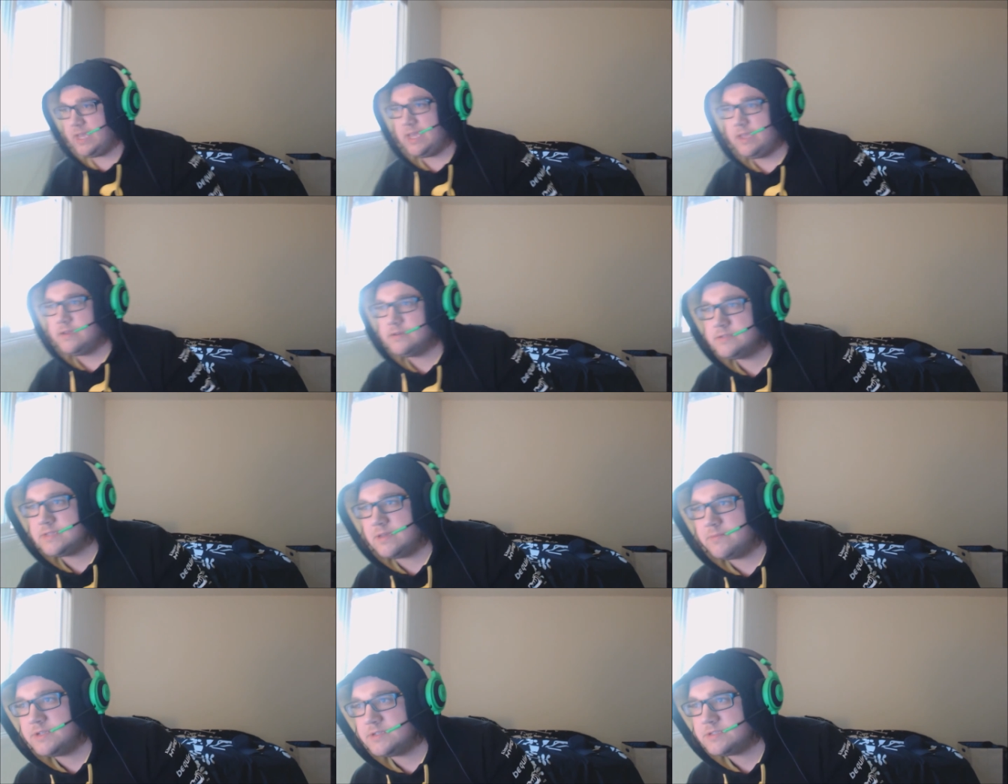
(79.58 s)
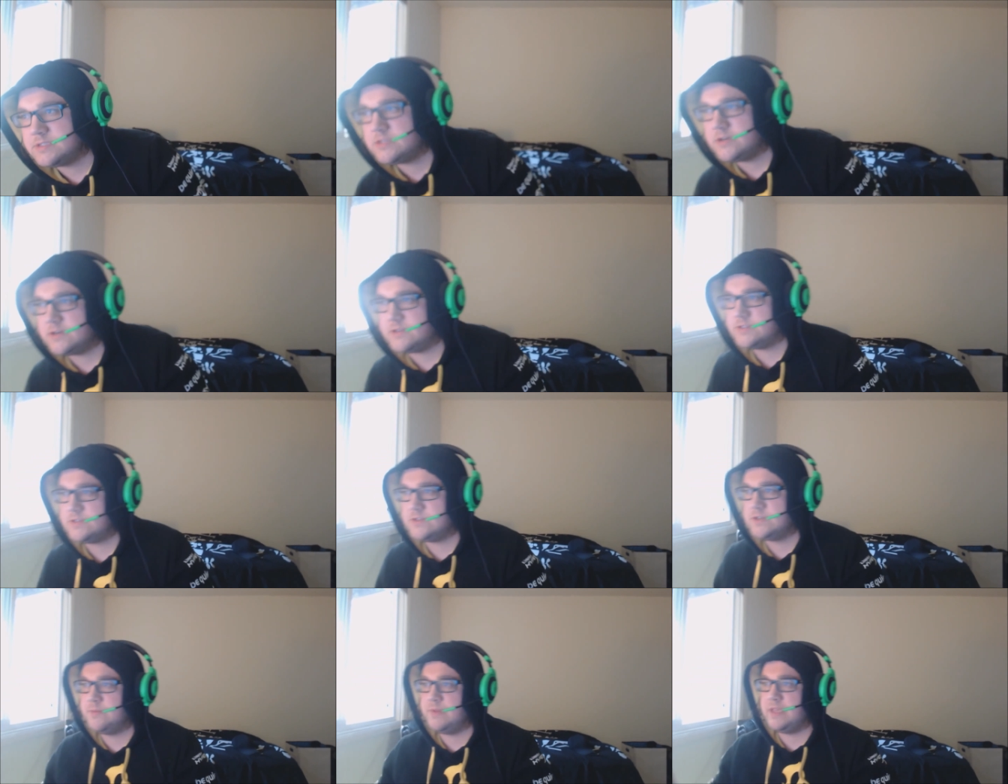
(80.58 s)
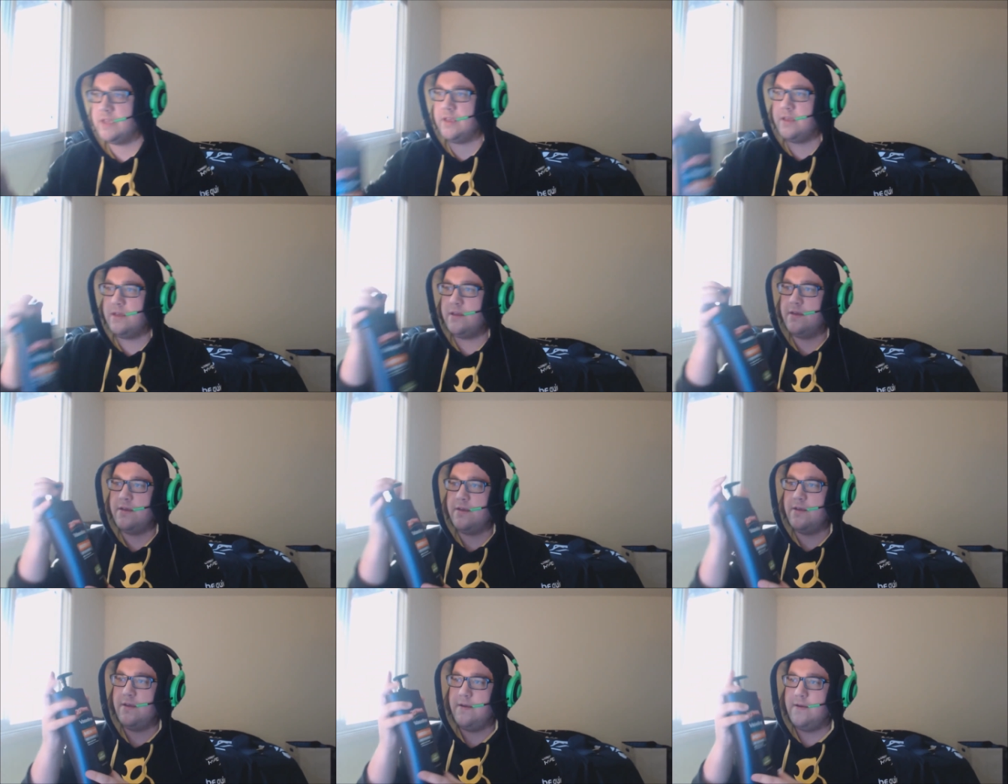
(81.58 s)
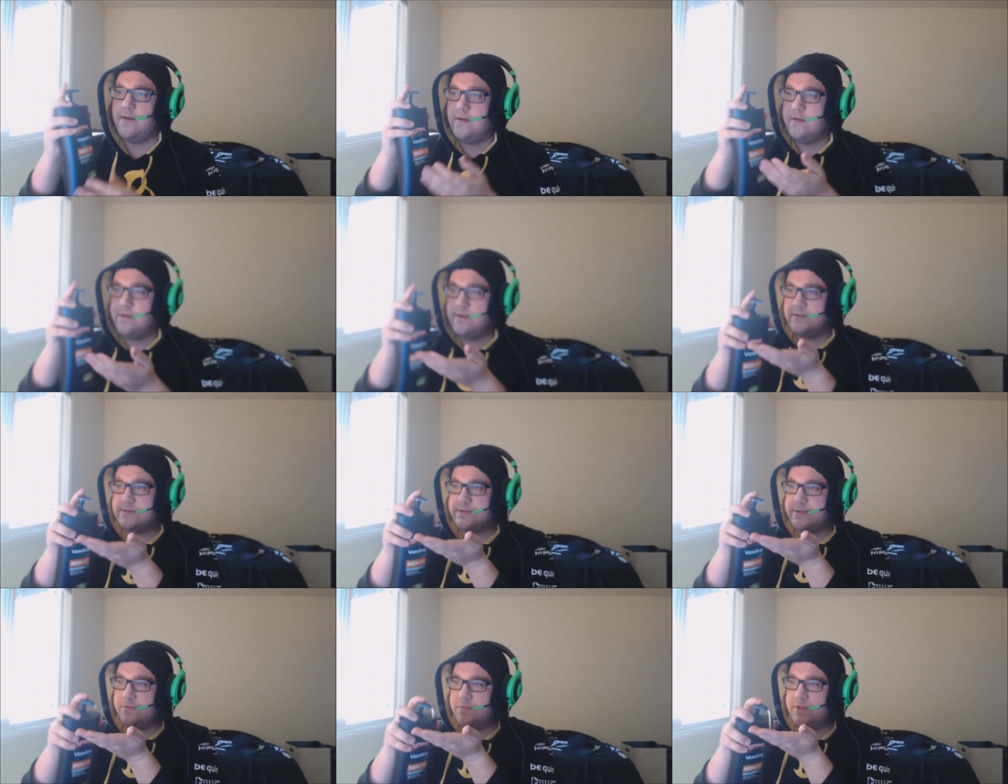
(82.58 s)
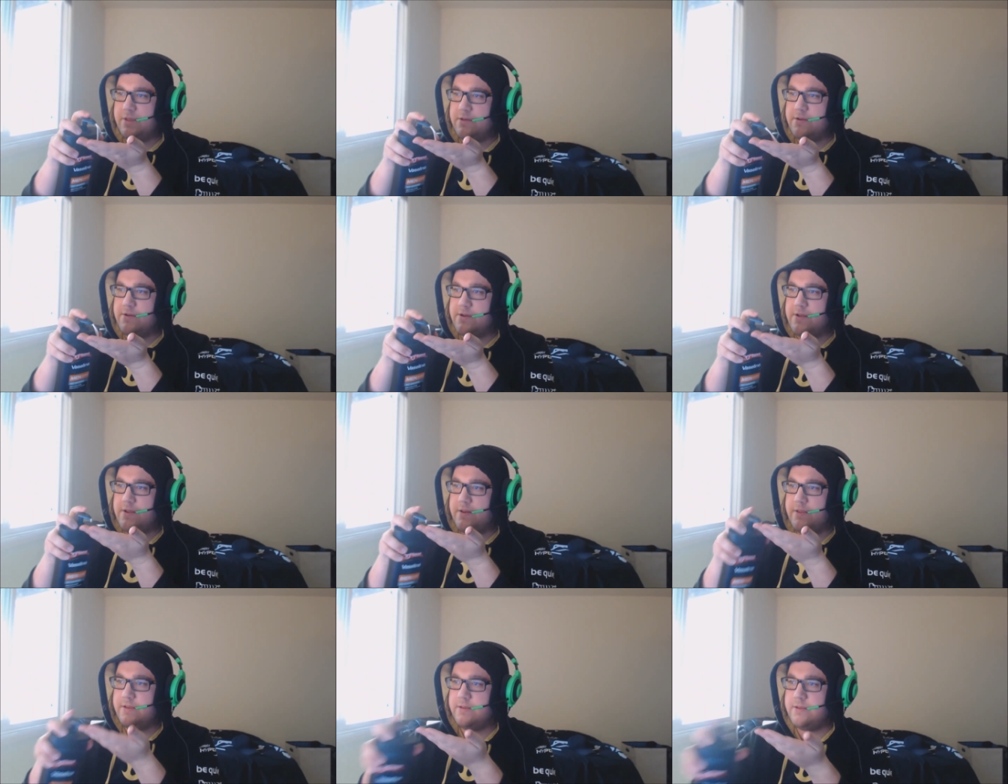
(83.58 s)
K. Zapman just started streaming. It's gonna be good.